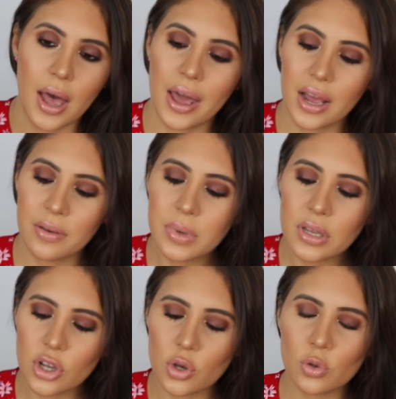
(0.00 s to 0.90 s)
And I've
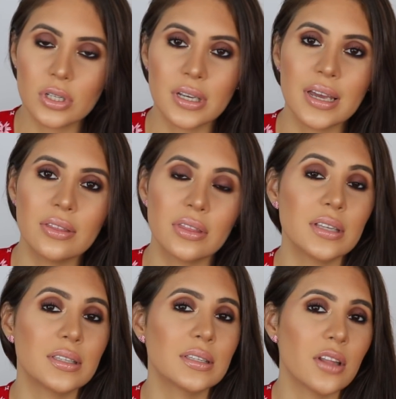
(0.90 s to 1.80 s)
been using it.
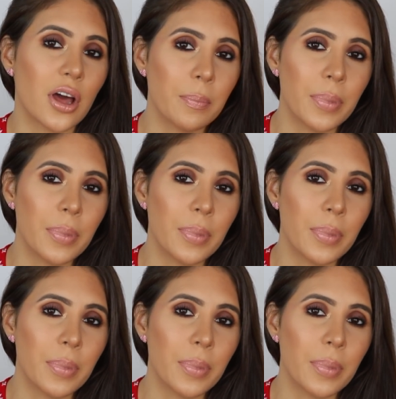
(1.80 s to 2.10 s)
This is not a